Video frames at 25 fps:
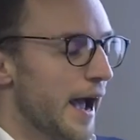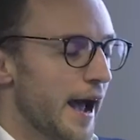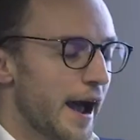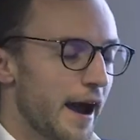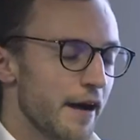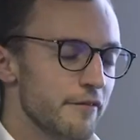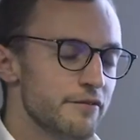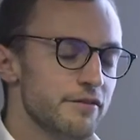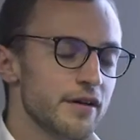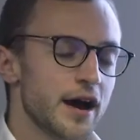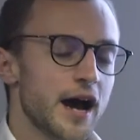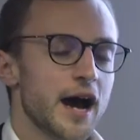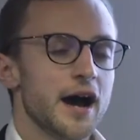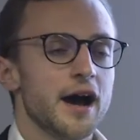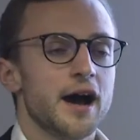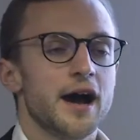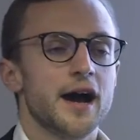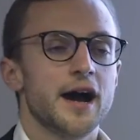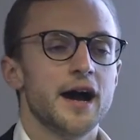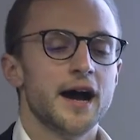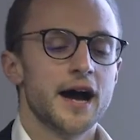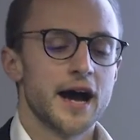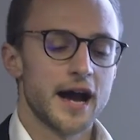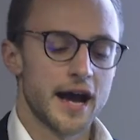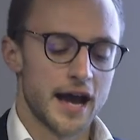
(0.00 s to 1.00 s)

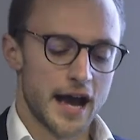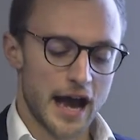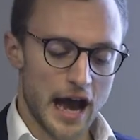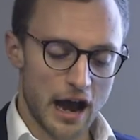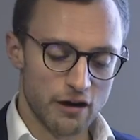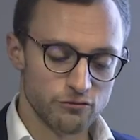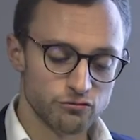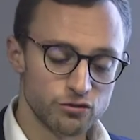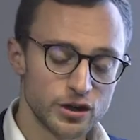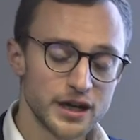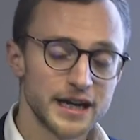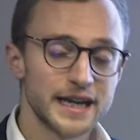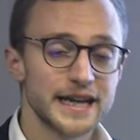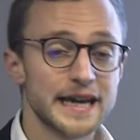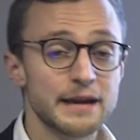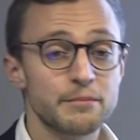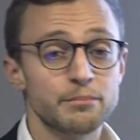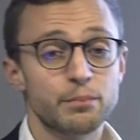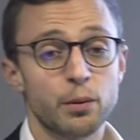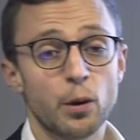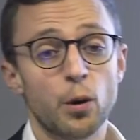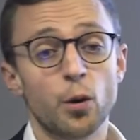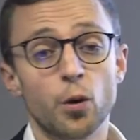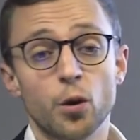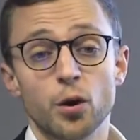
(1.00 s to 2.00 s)
A really
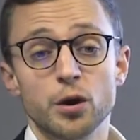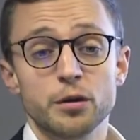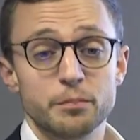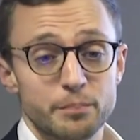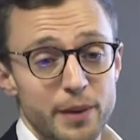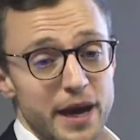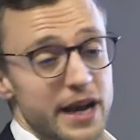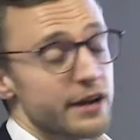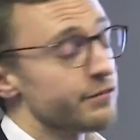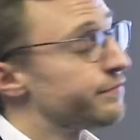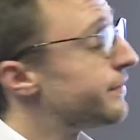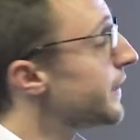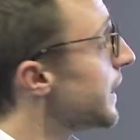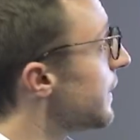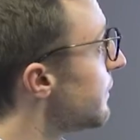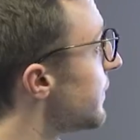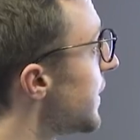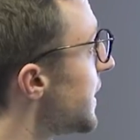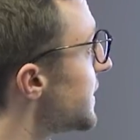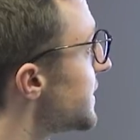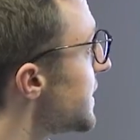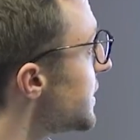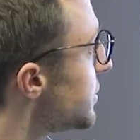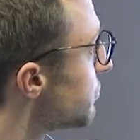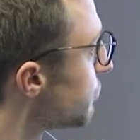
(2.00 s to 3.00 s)
important benefit of
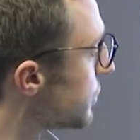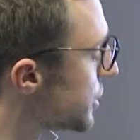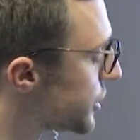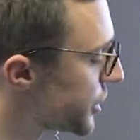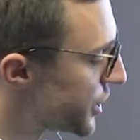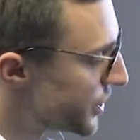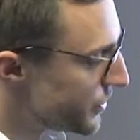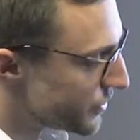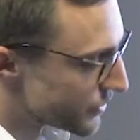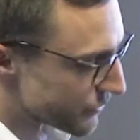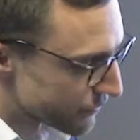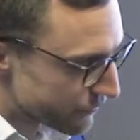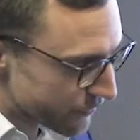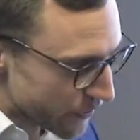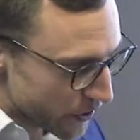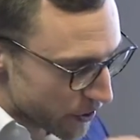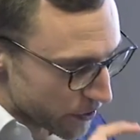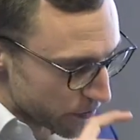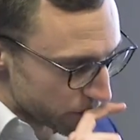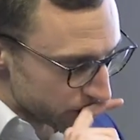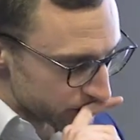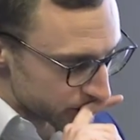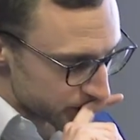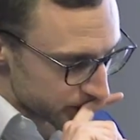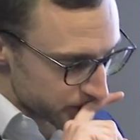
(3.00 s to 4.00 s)
this is reduced
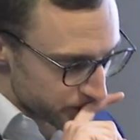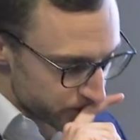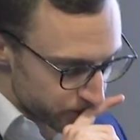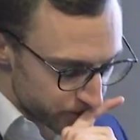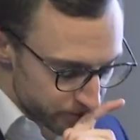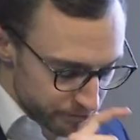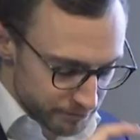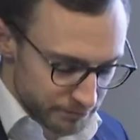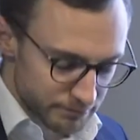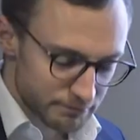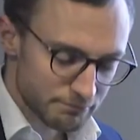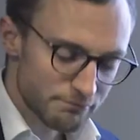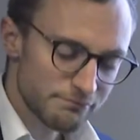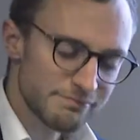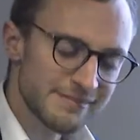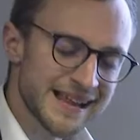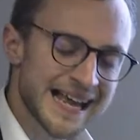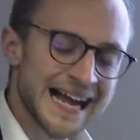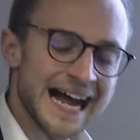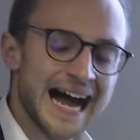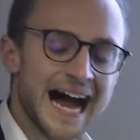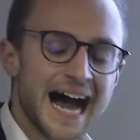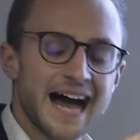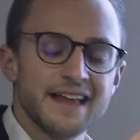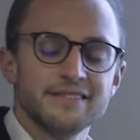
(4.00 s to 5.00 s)
fumes.
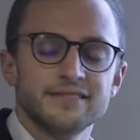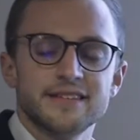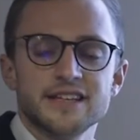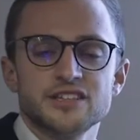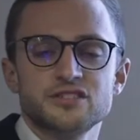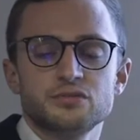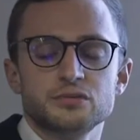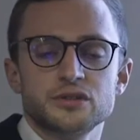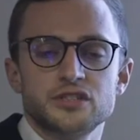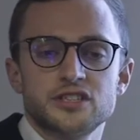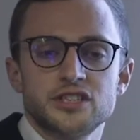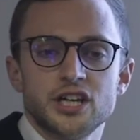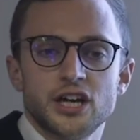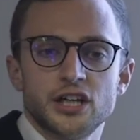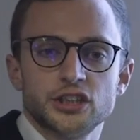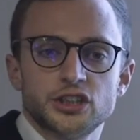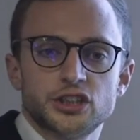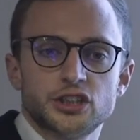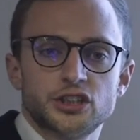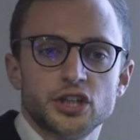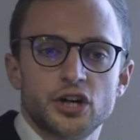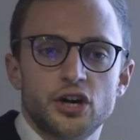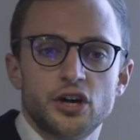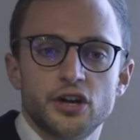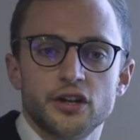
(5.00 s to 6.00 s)
And this was
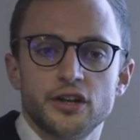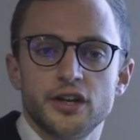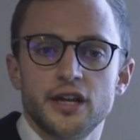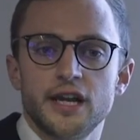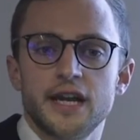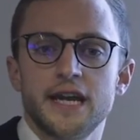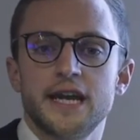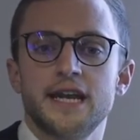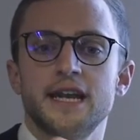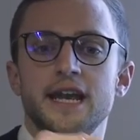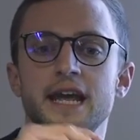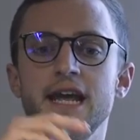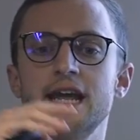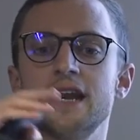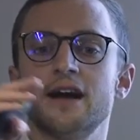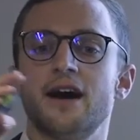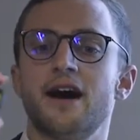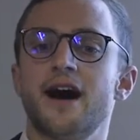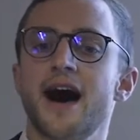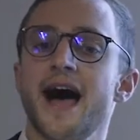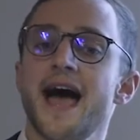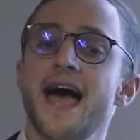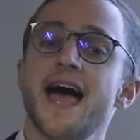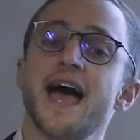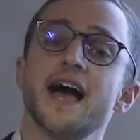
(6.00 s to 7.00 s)
touched on in
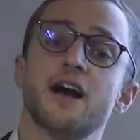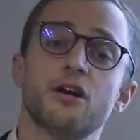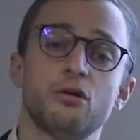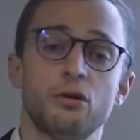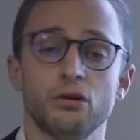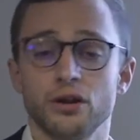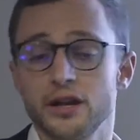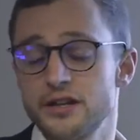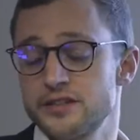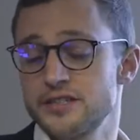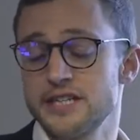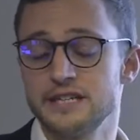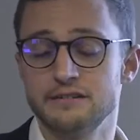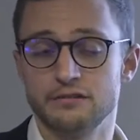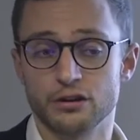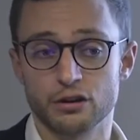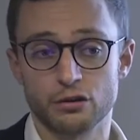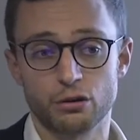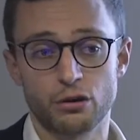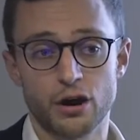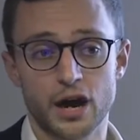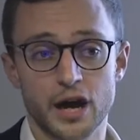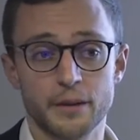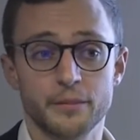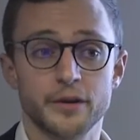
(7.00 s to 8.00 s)
our air quality
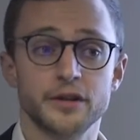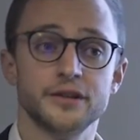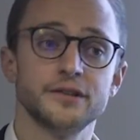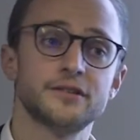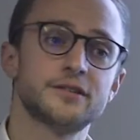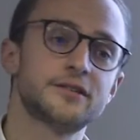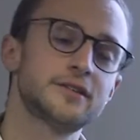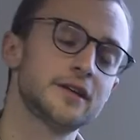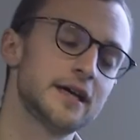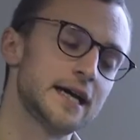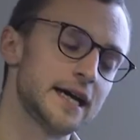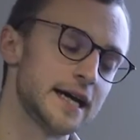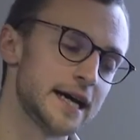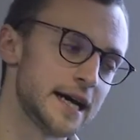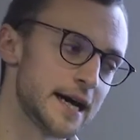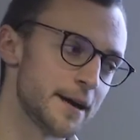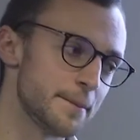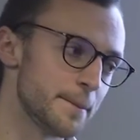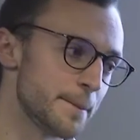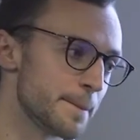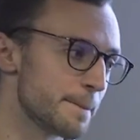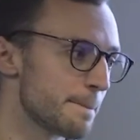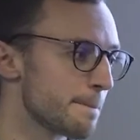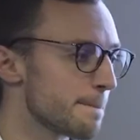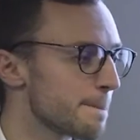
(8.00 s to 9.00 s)
requirements
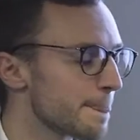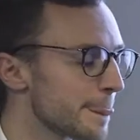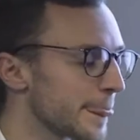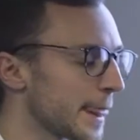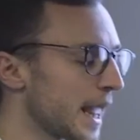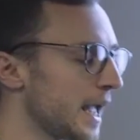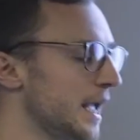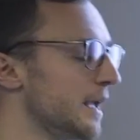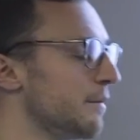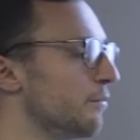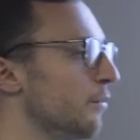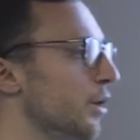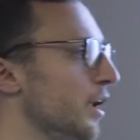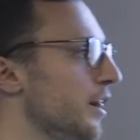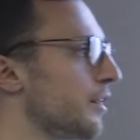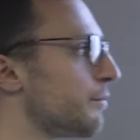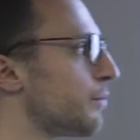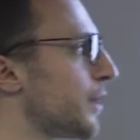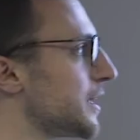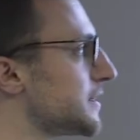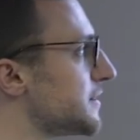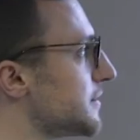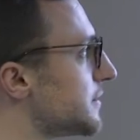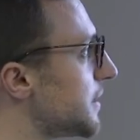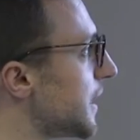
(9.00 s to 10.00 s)
in one of the
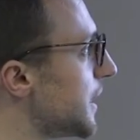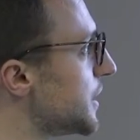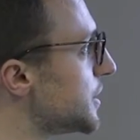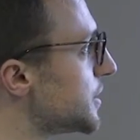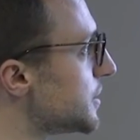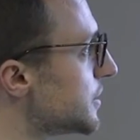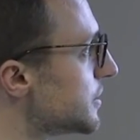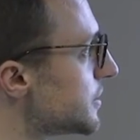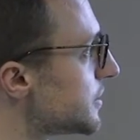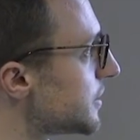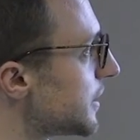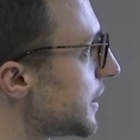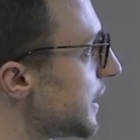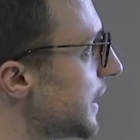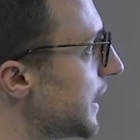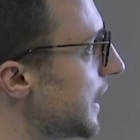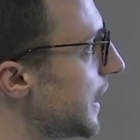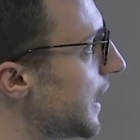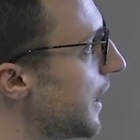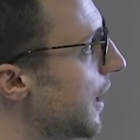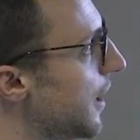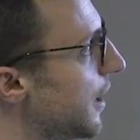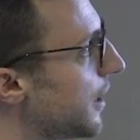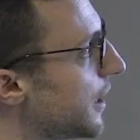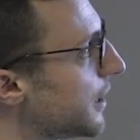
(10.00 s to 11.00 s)
presentations
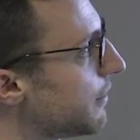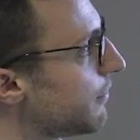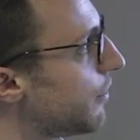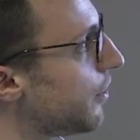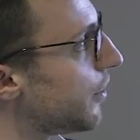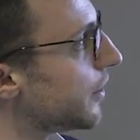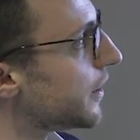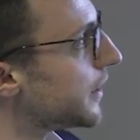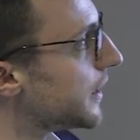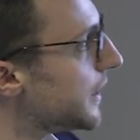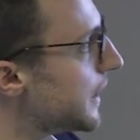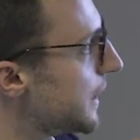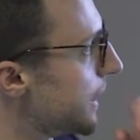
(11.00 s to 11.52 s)
earlier on.